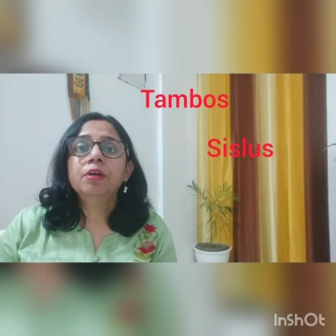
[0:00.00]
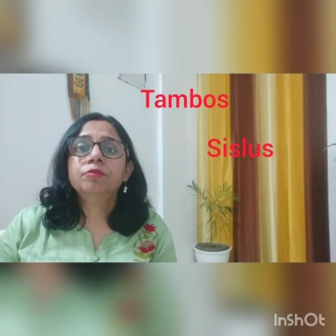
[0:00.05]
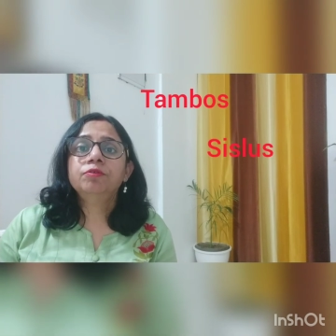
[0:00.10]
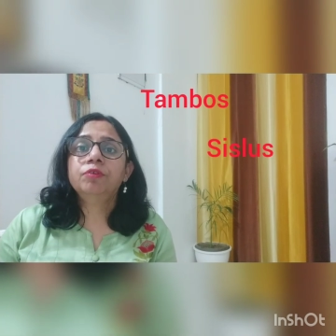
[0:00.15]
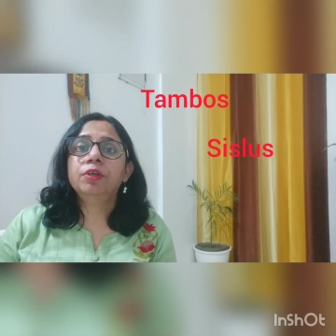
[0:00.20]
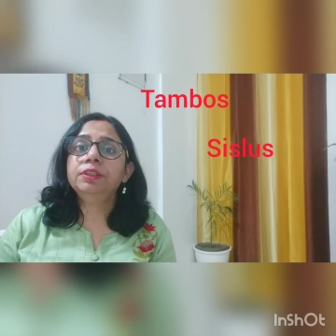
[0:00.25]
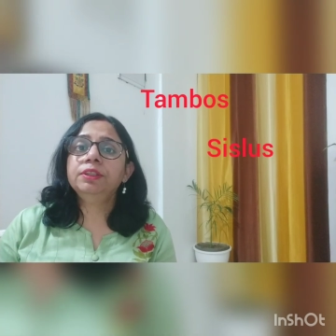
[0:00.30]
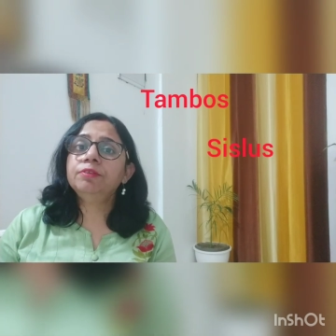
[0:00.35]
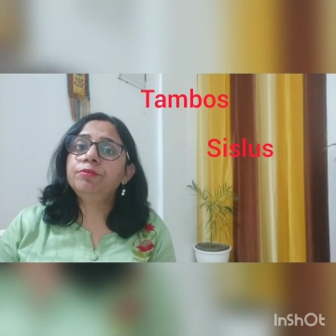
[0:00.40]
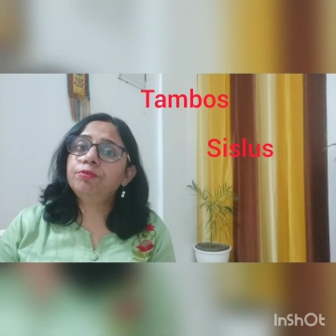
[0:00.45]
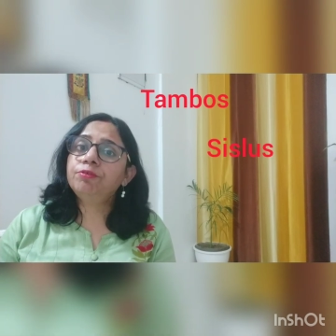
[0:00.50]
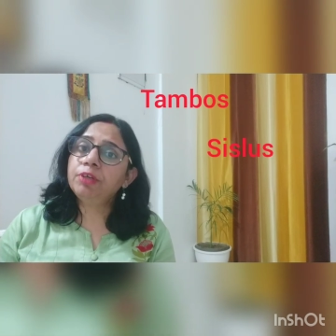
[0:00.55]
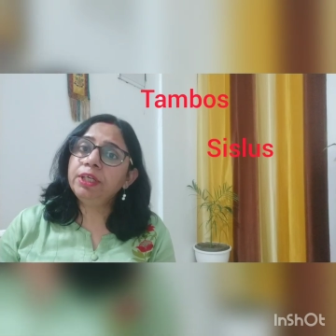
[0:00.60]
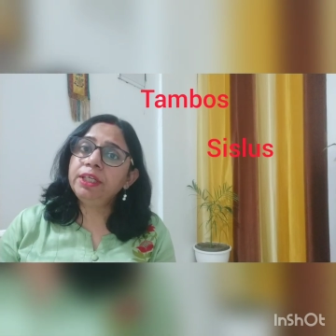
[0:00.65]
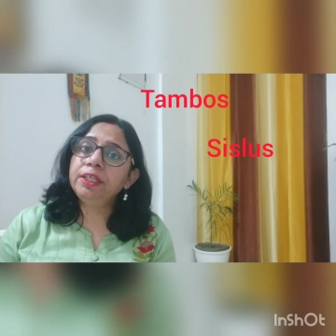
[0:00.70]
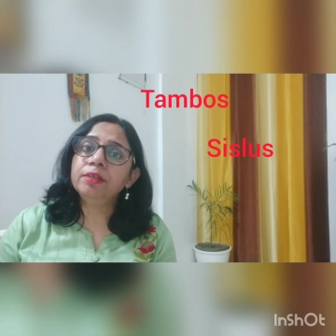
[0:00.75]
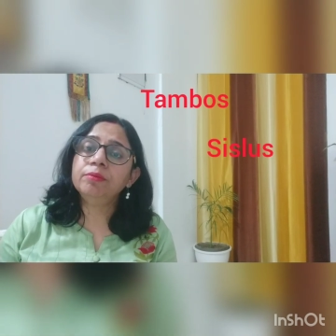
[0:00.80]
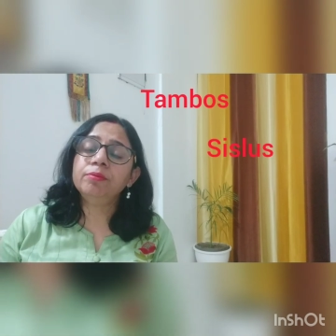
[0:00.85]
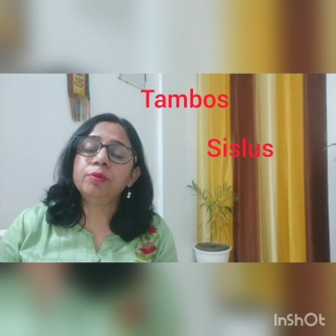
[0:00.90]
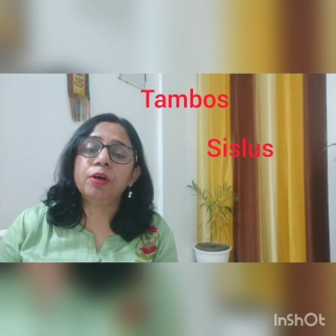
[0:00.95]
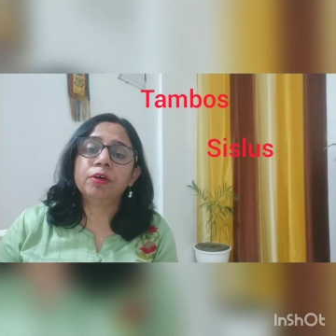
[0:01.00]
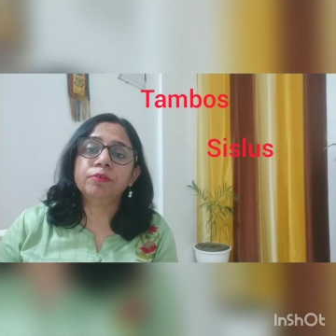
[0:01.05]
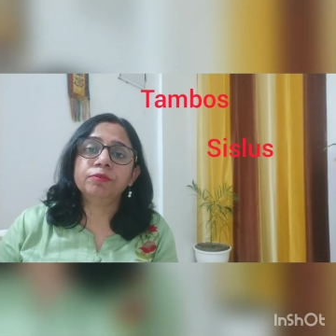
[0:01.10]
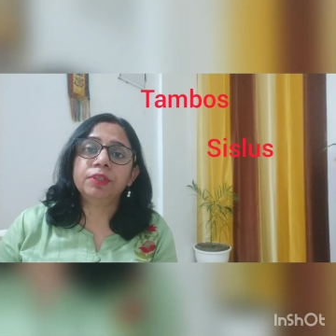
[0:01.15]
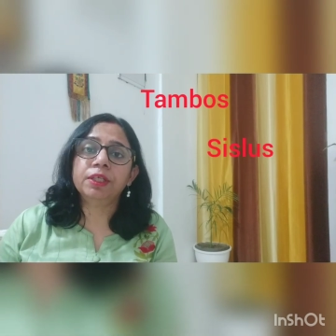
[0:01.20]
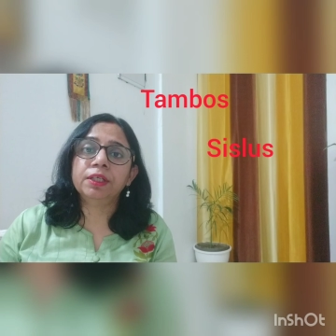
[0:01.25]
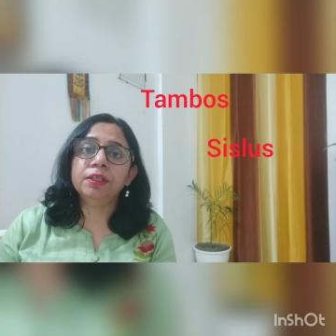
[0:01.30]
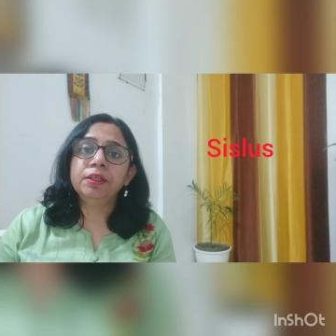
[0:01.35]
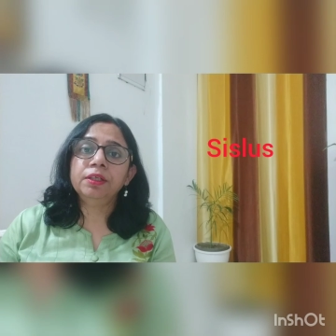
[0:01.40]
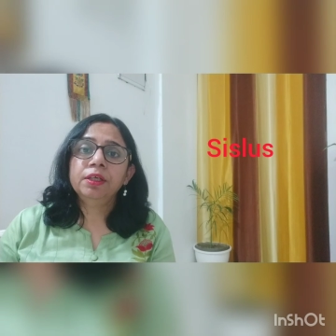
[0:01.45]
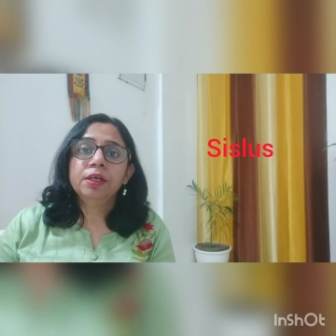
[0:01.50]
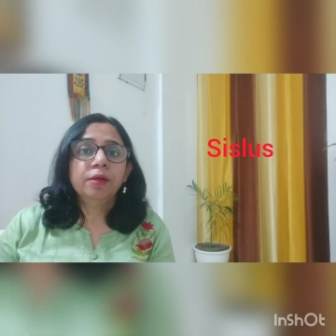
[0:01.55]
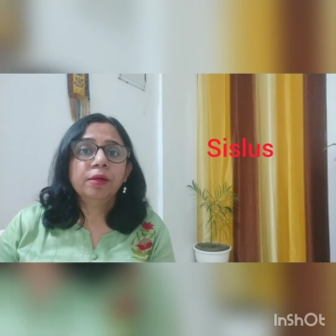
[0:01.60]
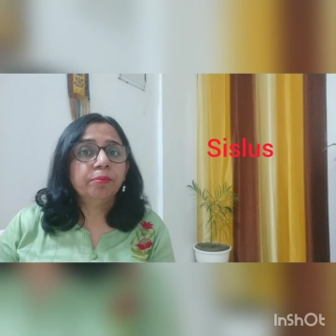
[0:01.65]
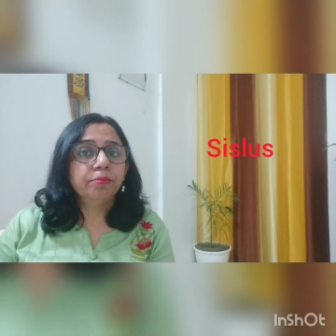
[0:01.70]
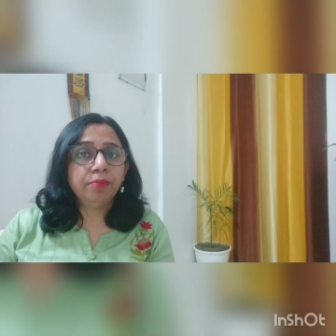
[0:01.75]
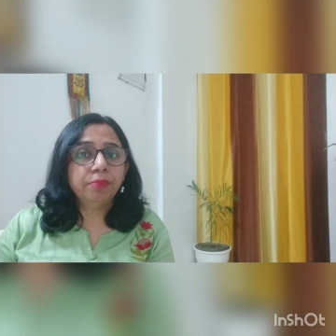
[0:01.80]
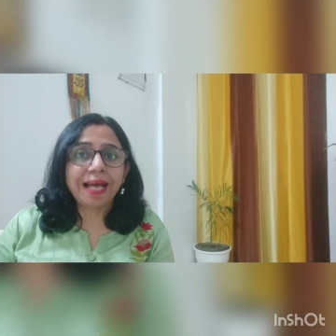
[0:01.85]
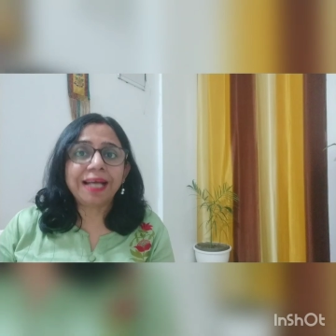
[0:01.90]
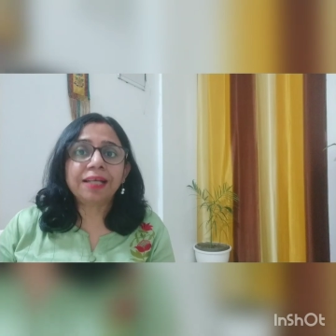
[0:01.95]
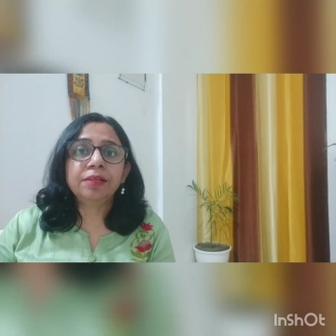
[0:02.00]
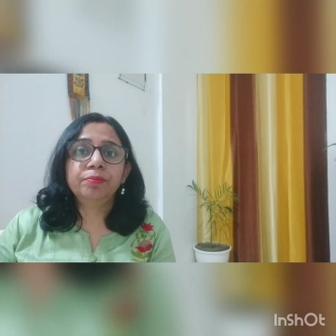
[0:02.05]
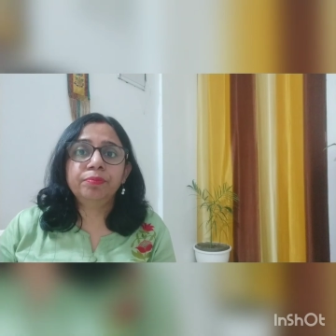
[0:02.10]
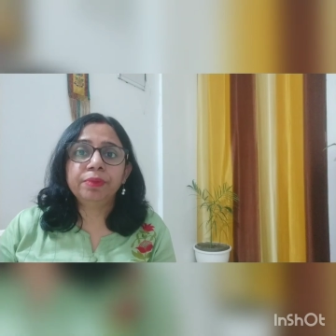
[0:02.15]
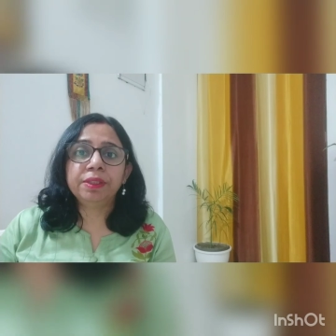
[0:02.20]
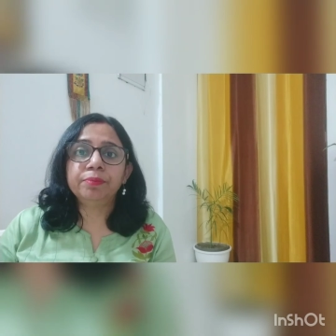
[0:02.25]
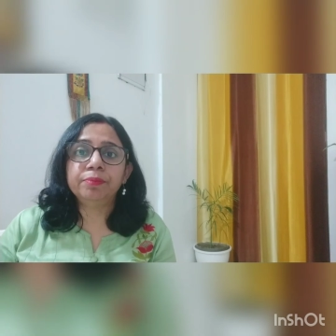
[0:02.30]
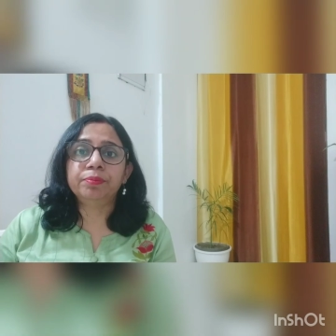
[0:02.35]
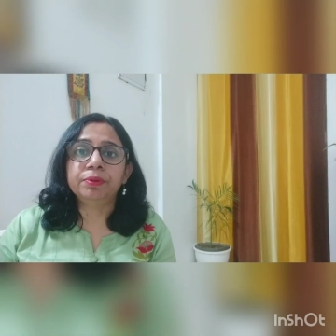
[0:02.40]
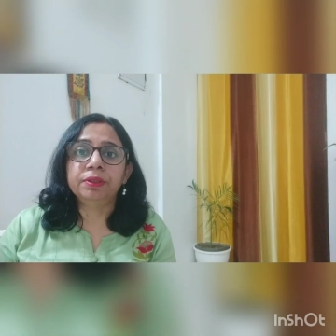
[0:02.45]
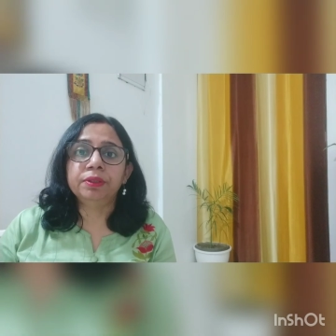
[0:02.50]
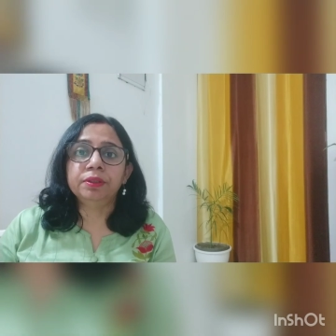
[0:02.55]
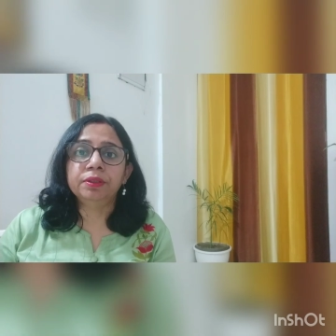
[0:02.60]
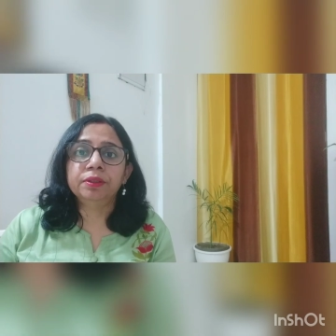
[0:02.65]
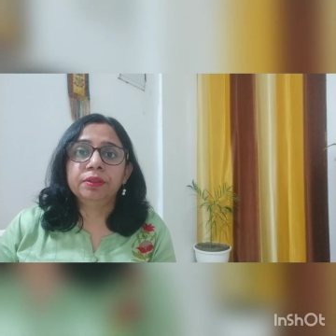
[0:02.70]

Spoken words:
for the freedom of the black people.